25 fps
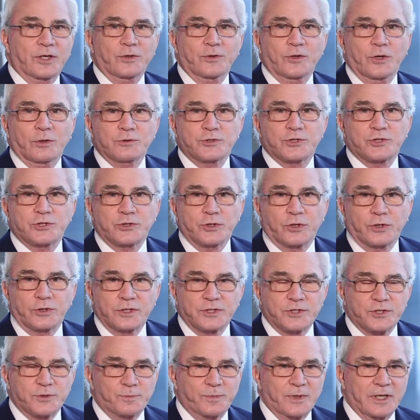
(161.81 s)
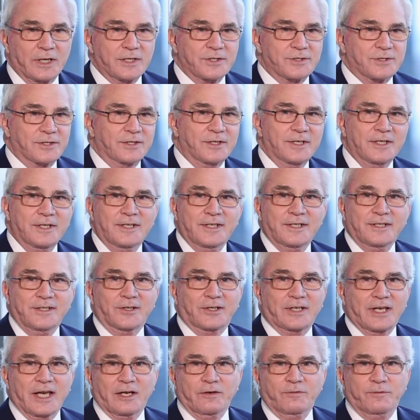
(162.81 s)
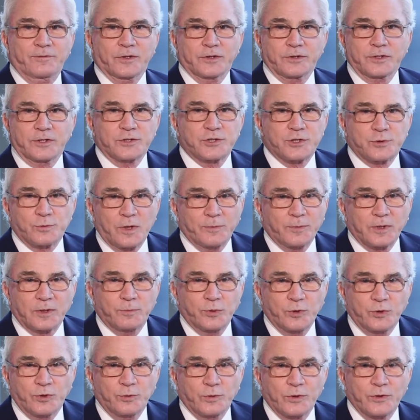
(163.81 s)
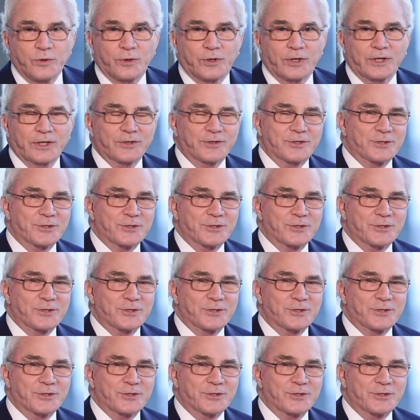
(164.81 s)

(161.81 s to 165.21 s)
no storage space, and you can't fill your swimming pool with oil.